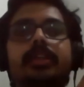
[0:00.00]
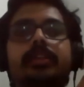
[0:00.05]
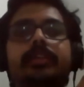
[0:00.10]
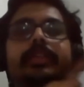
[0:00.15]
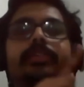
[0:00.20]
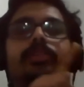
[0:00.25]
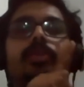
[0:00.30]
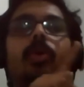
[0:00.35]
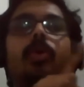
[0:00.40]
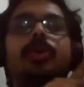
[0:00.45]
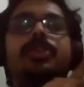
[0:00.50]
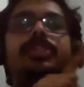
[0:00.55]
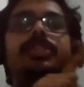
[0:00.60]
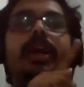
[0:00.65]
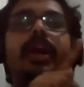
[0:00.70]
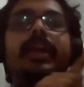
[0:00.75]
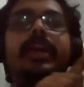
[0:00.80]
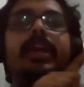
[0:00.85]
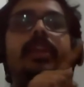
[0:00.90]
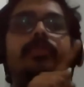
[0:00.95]
The
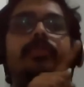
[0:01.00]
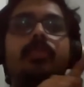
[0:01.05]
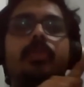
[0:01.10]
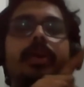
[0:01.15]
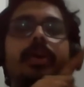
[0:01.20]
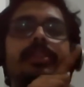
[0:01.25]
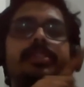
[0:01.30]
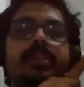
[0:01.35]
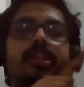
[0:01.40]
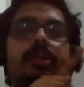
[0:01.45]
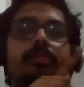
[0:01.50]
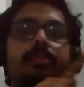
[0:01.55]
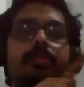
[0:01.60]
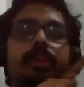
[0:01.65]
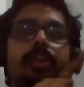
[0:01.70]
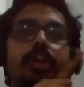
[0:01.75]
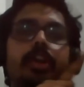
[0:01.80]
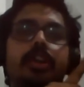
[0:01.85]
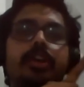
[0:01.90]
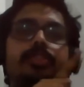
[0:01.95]
dosha influence in a
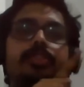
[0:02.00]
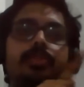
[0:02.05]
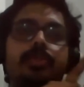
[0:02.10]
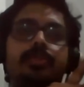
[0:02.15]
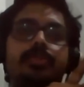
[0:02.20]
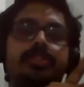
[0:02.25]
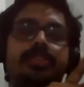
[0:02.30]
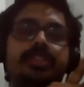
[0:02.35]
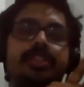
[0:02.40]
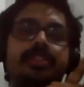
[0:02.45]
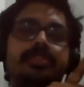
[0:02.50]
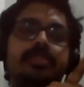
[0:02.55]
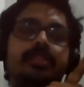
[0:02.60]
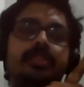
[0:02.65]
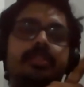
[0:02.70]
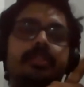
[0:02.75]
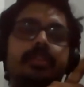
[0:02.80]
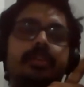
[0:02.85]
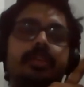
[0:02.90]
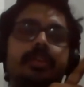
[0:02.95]
particular season.